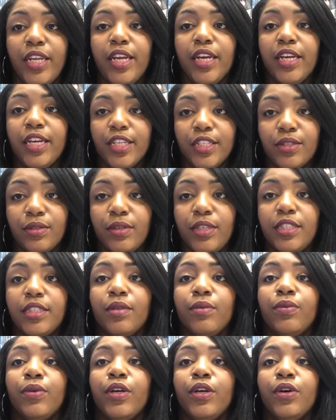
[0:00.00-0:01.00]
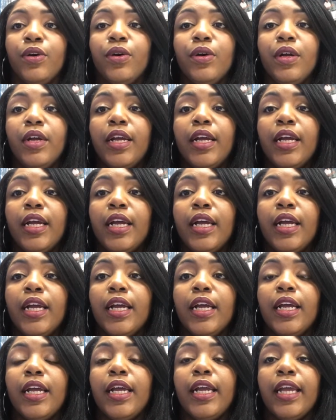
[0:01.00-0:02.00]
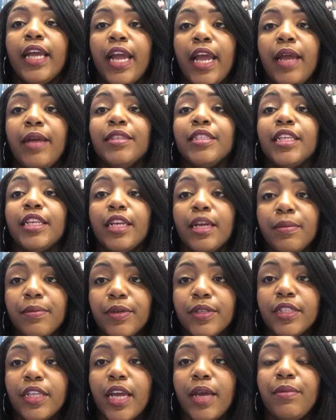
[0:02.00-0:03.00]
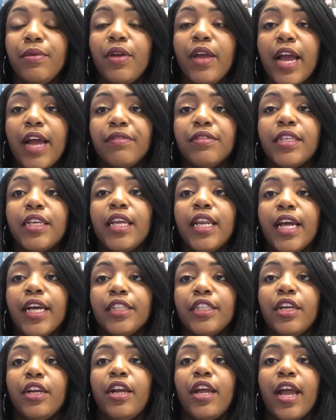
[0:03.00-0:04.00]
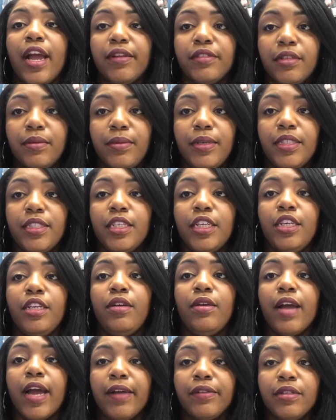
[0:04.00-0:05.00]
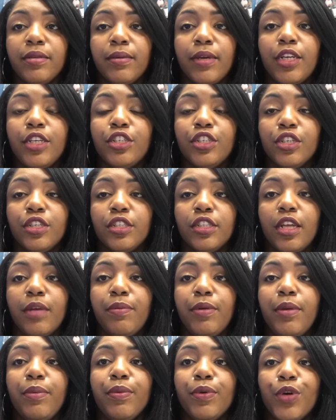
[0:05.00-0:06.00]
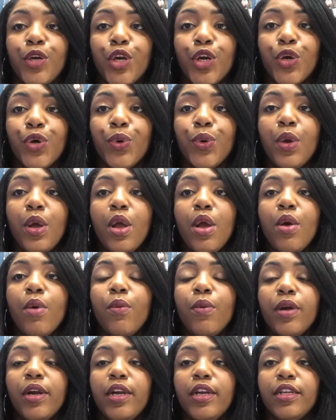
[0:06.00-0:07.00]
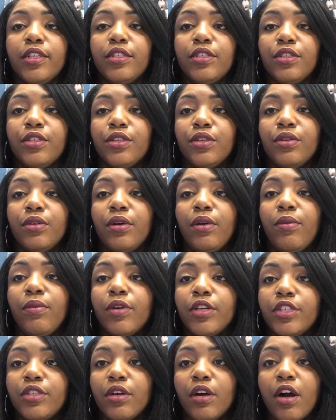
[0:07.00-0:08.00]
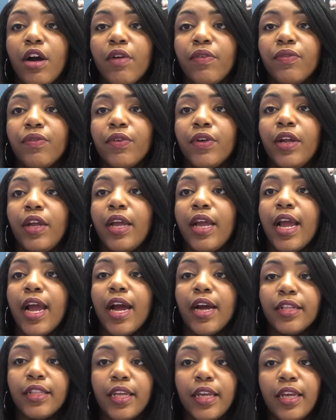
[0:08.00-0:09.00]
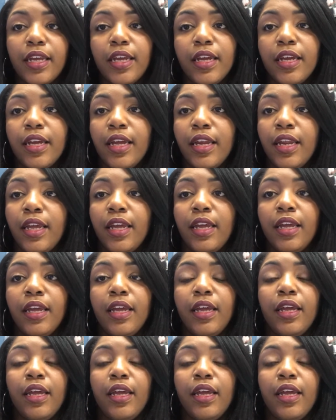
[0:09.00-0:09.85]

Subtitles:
hustle. It's a real It's a numbers game. You have to get out there. You have to be seen. You have to make sure that people know what it is that you're doing, what you're offering, how they can get it,